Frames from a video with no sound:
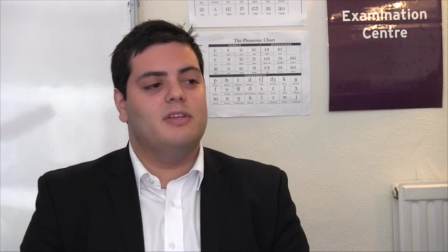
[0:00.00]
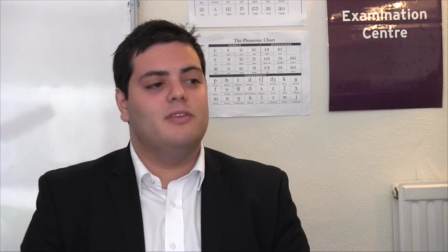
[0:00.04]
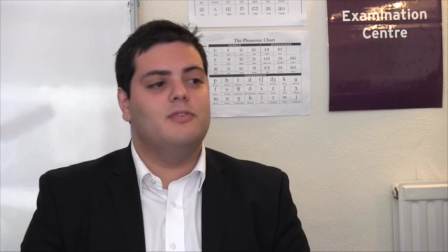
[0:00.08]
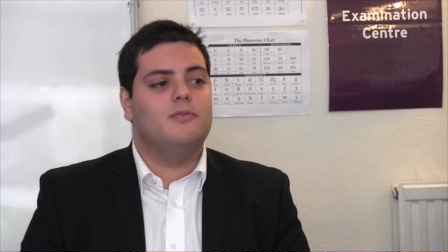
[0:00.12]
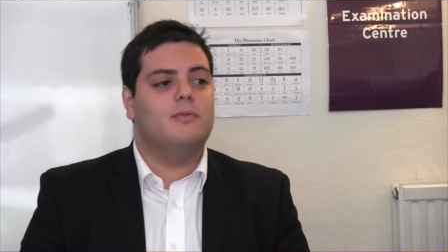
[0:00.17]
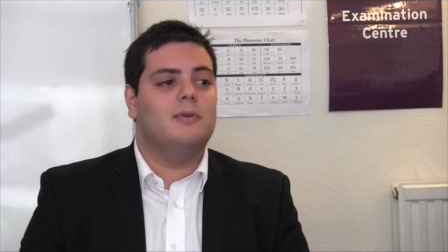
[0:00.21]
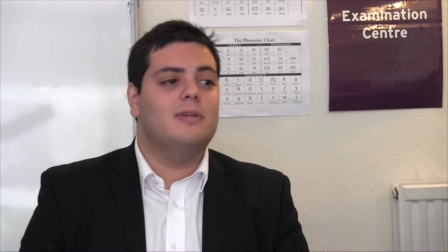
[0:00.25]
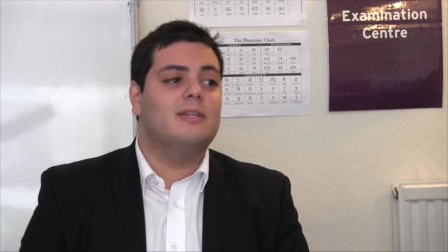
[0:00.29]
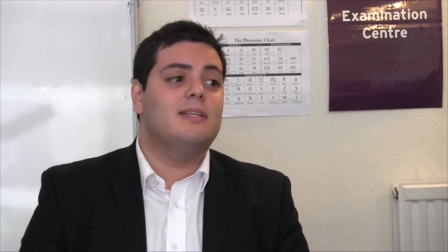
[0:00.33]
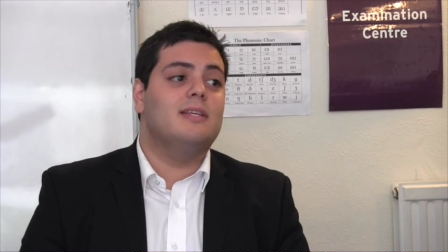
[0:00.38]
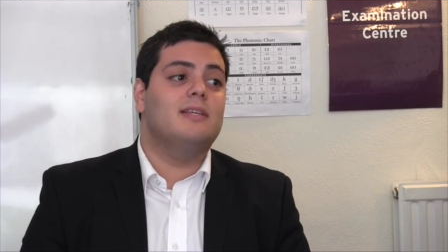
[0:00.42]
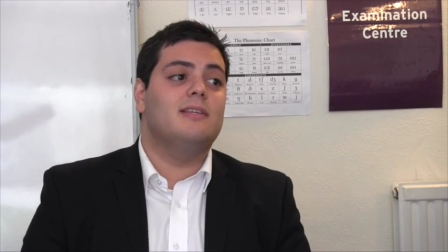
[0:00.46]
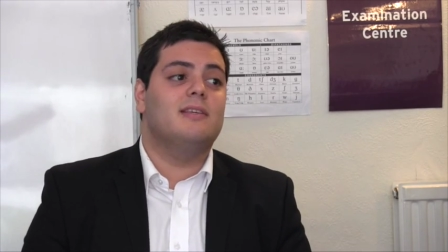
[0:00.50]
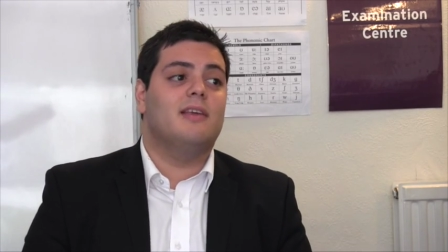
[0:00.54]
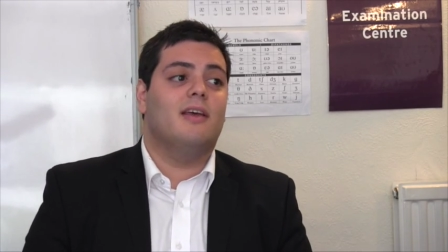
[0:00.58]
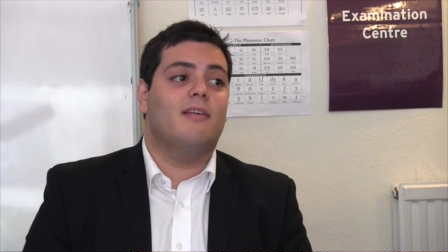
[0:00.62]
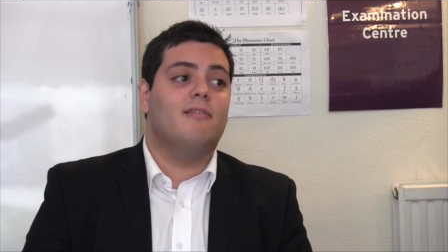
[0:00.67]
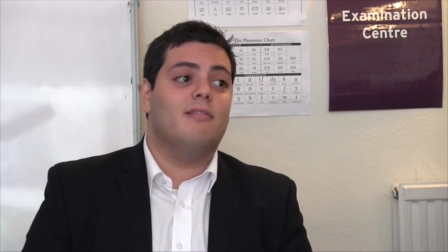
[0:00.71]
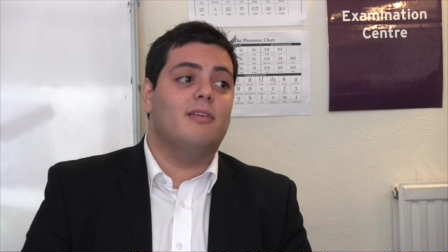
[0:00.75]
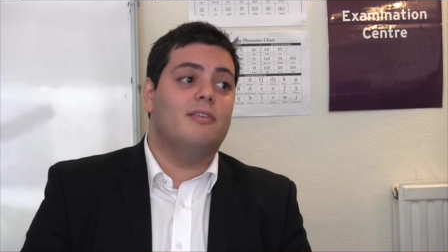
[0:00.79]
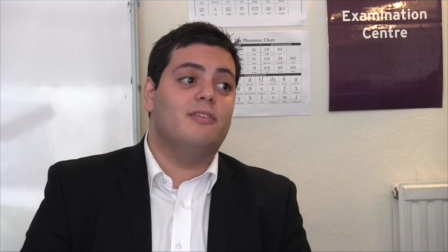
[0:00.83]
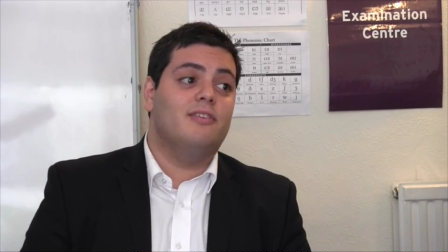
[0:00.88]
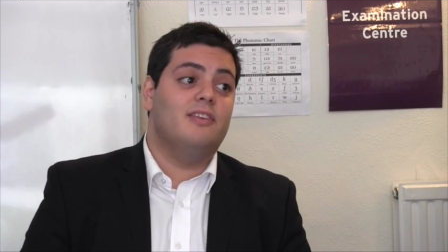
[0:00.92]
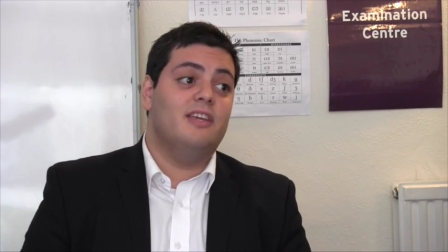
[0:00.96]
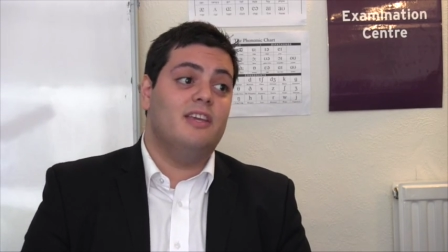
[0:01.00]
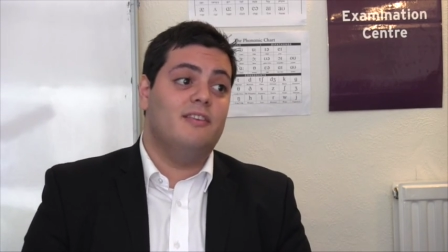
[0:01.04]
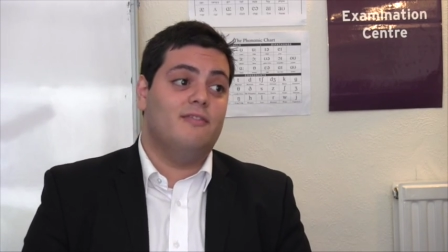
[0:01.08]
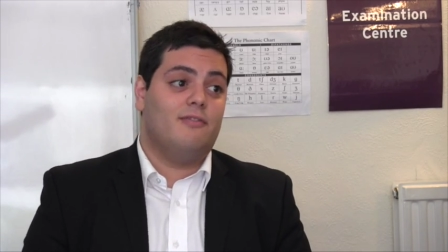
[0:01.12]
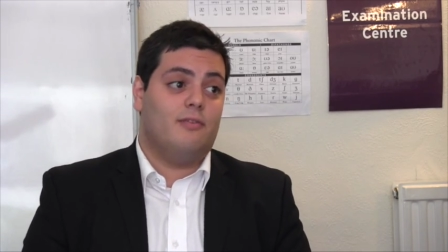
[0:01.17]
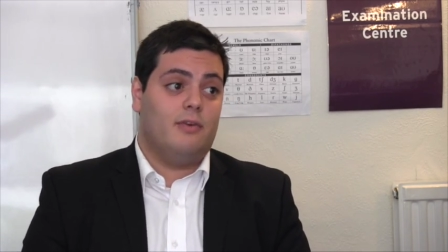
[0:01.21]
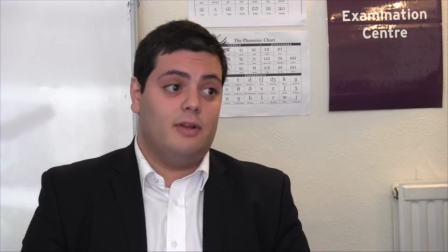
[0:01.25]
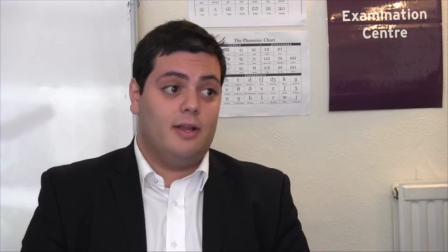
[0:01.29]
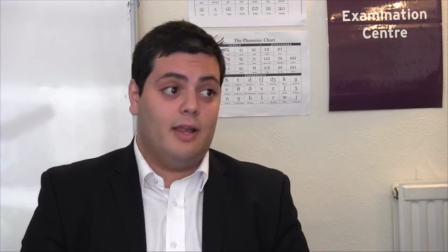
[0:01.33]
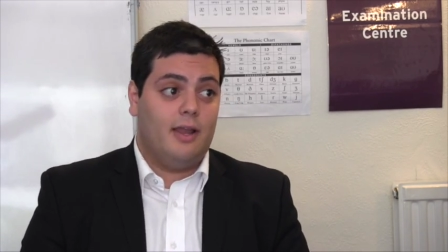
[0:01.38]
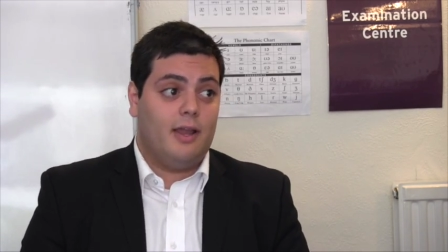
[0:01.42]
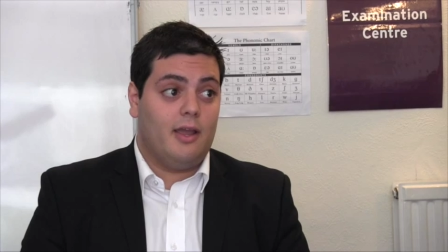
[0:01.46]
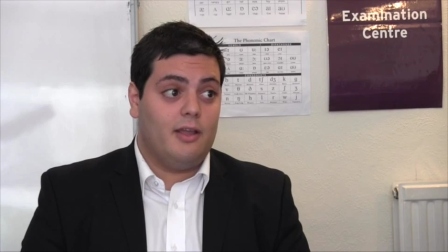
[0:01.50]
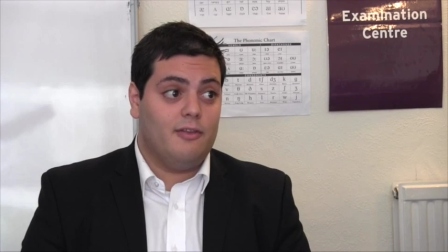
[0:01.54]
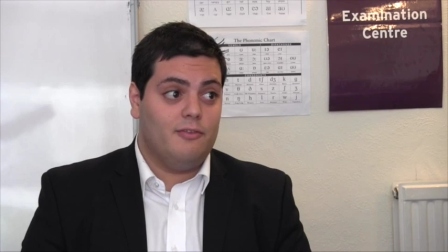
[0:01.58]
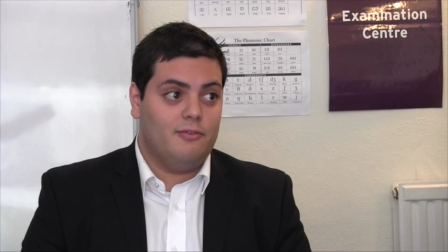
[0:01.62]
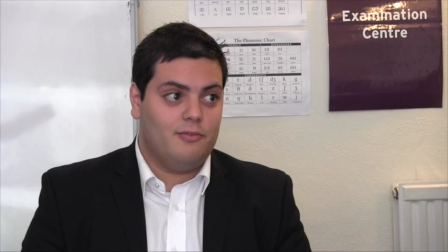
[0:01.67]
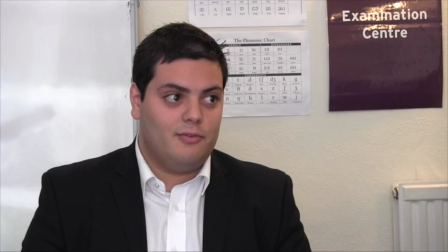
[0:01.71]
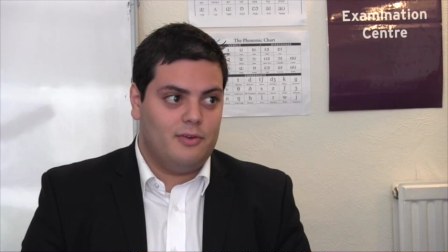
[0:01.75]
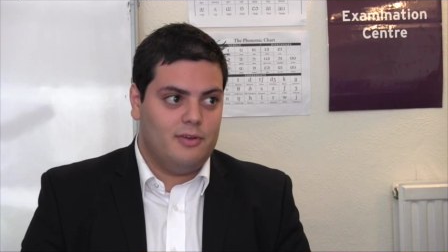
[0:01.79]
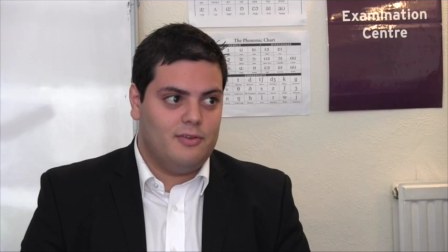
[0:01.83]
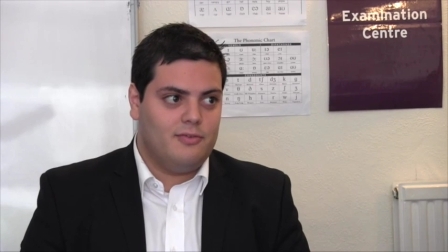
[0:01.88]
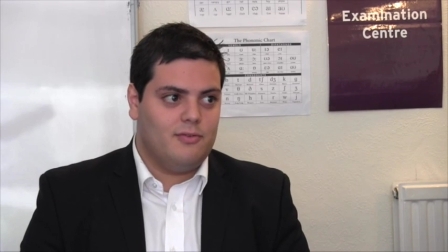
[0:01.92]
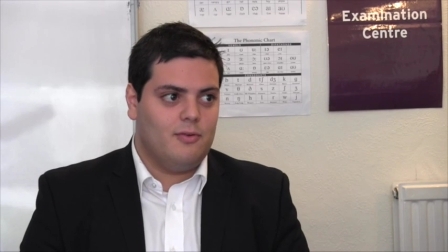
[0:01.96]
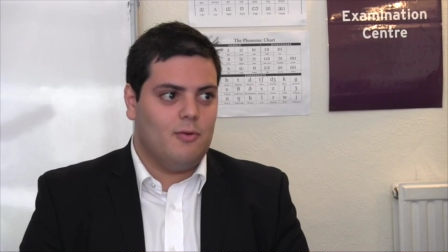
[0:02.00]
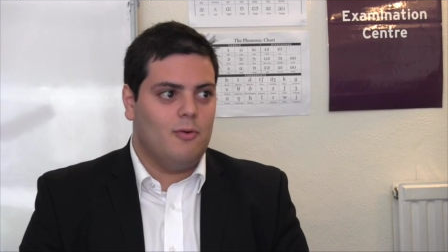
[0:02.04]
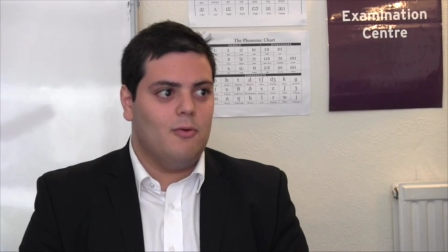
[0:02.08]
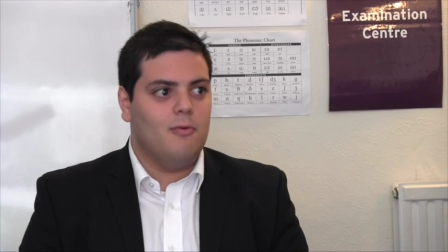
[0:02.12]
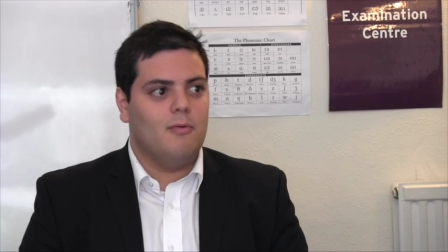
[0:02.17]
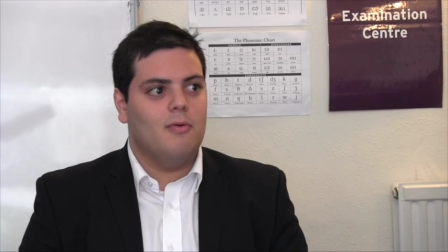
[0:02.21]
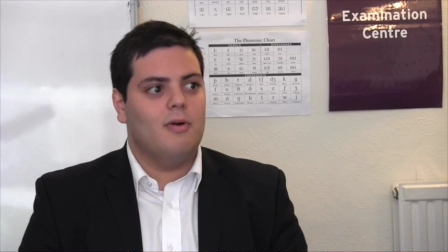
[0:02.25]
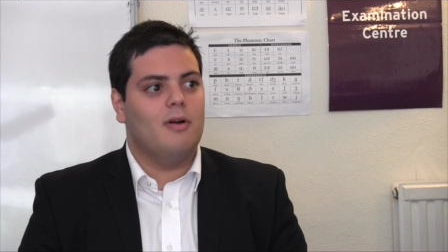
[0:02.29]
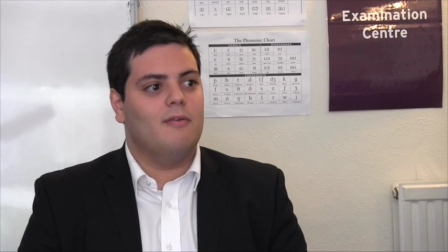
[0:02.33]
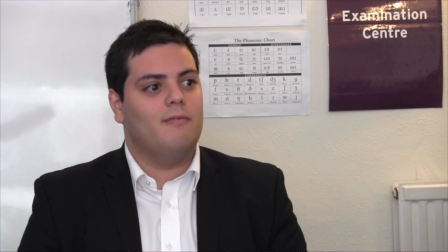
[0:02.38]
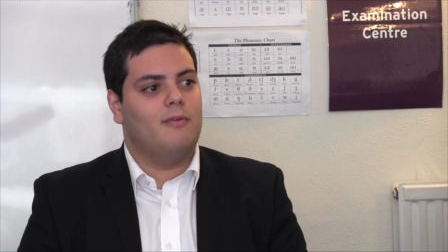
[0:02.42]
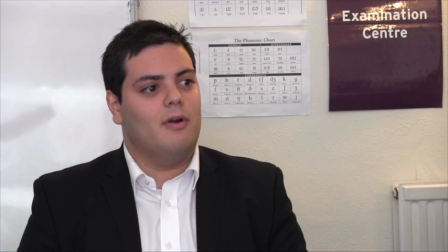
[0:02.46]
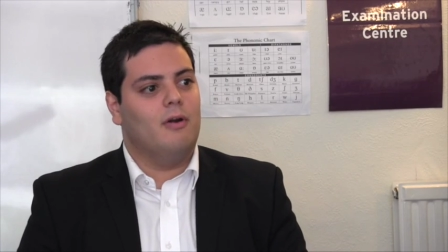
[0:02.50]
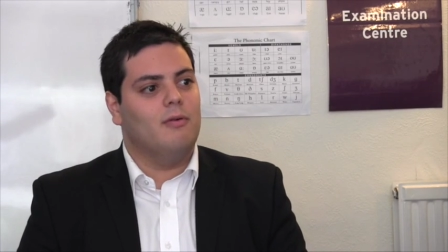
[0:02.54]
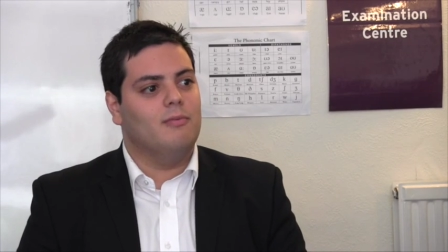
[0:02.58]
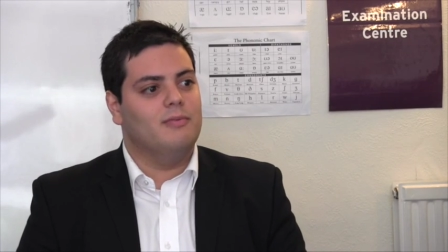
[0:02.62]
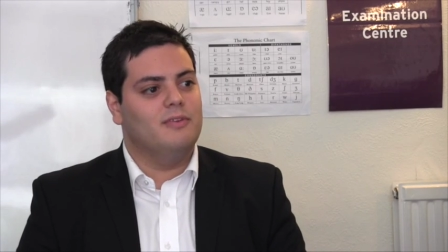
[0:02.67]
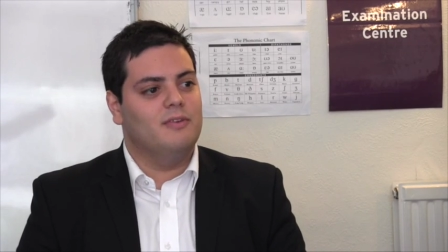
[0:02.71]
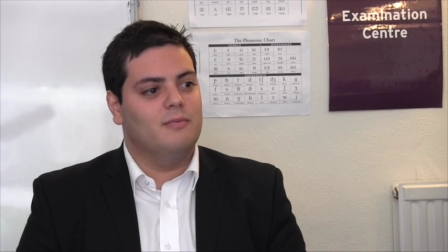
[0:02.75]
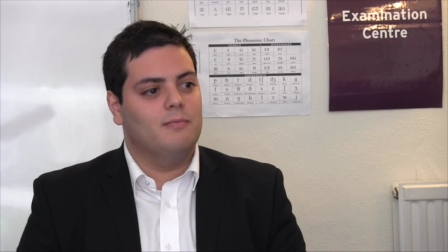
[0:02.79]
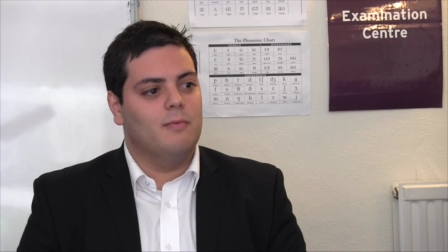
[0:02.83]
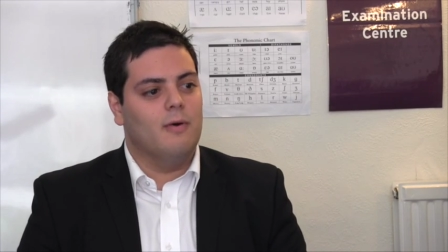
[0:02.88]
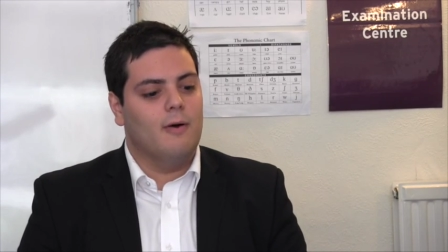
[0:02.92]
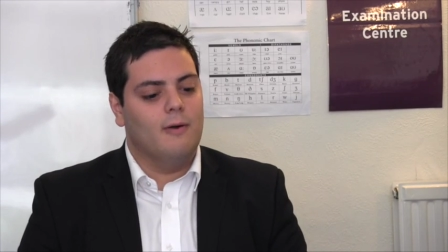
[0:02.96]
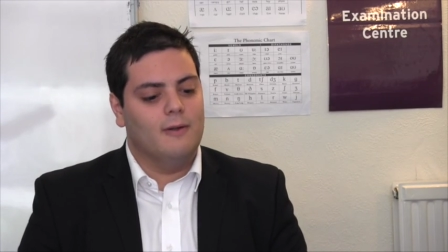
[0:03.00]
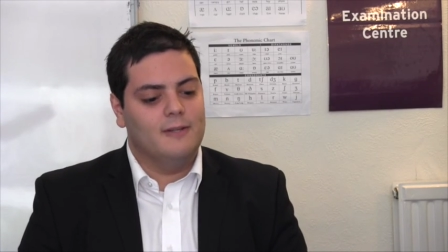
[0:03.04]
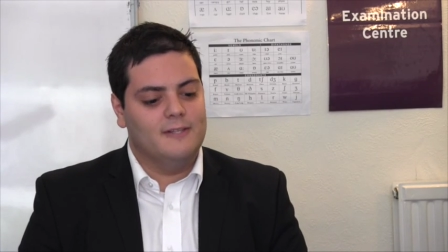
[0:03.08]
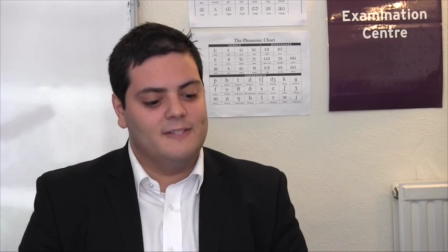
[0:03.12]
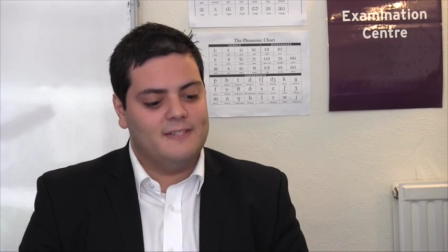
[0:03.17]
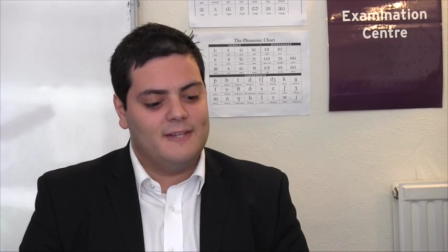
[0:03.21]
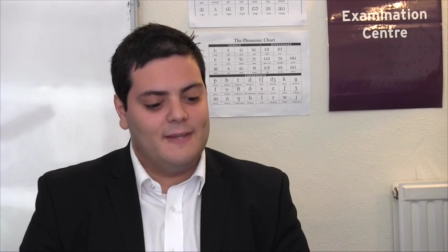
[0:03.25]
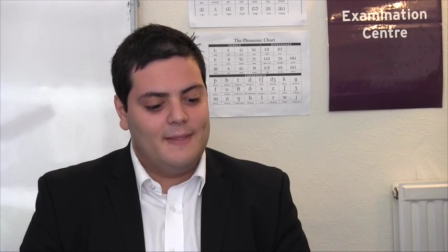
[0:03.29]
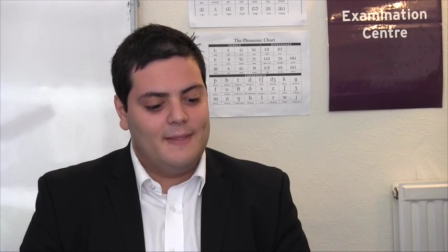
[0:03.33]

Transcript: than 27 different countries all around the world.